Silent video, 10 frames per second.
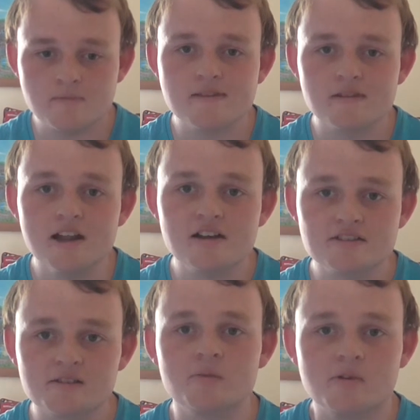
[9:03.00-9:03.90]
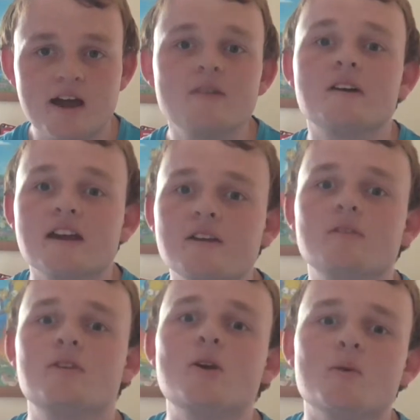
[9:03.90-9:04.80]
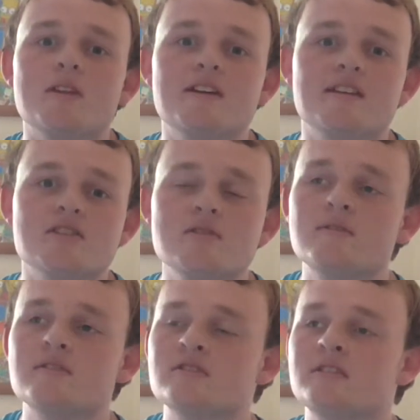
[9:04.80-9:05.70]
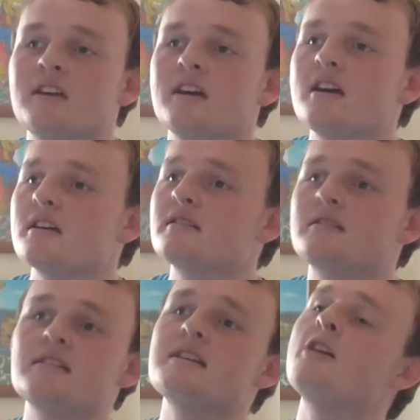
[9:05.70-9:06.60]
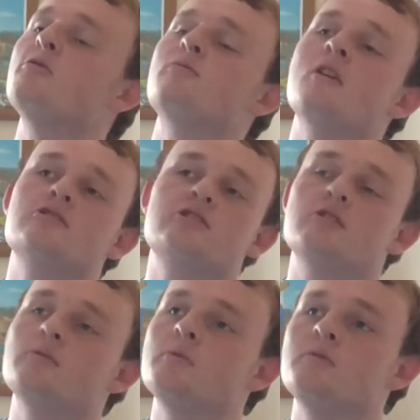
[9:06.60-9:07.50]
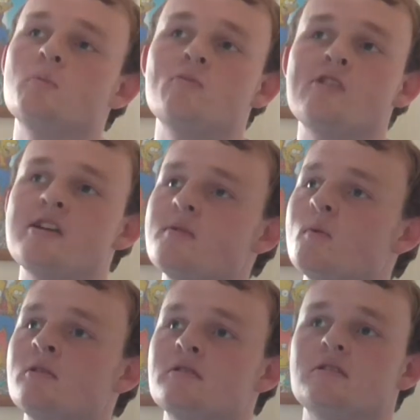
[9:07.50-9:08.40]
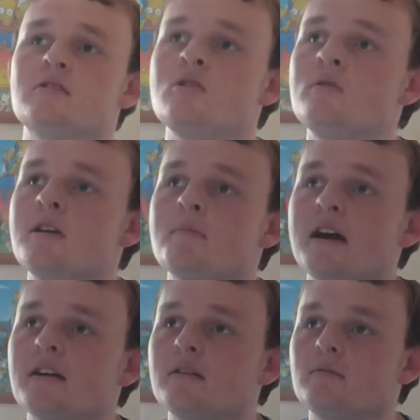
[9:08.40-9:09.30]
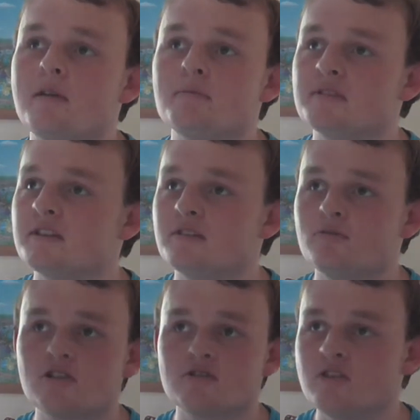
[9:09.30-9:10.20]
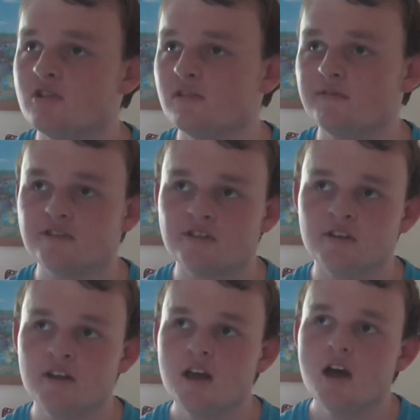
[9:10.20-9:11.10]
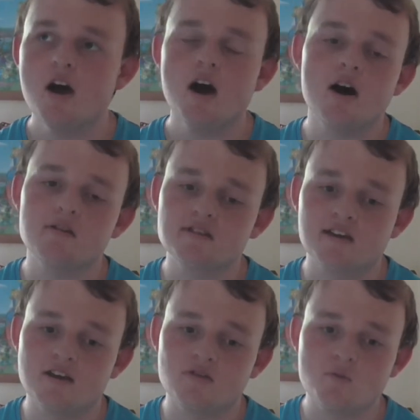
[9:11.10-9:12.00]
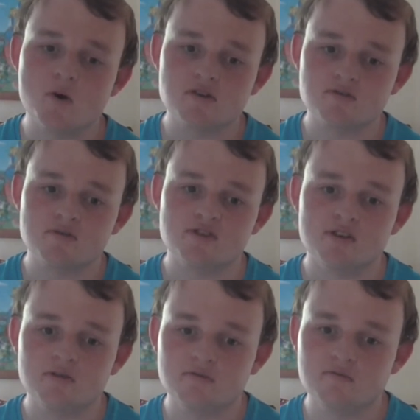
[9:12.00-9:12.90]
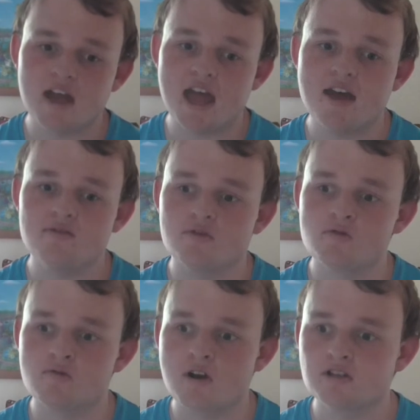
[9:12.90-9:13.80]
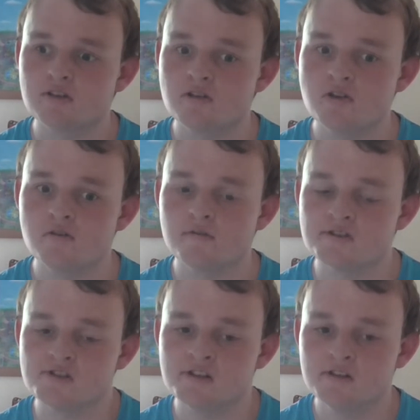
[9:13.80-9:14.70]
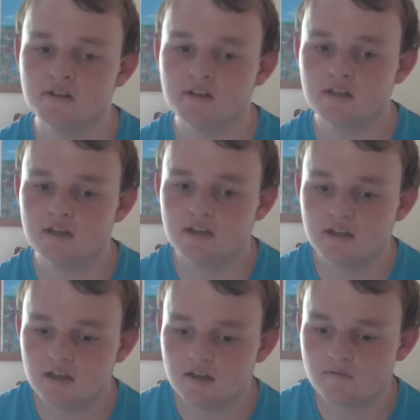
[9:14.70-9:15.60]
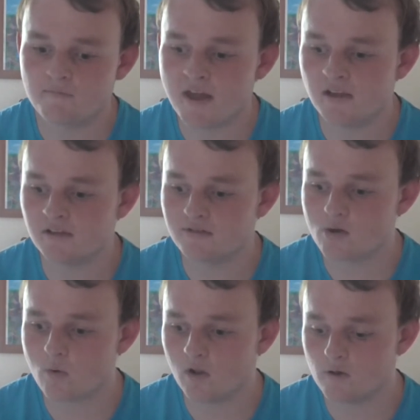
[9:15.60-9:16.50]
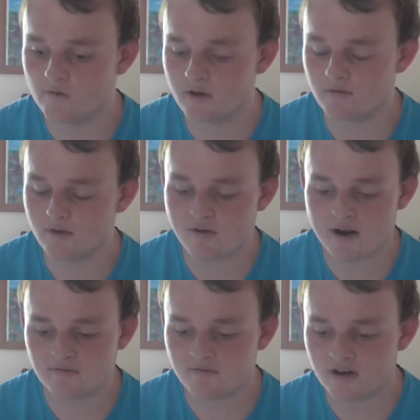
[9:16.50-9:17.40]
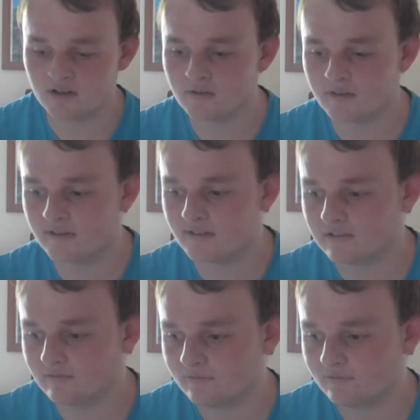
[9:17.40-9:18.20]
be the last time we'll ever hear of Yulia in Eurovision, because I doubt Russia would really want Yulia back representing Russia in Eurovision after getting the worst result ever for Russia in Eurovision, failing to qualify for the grand final. I think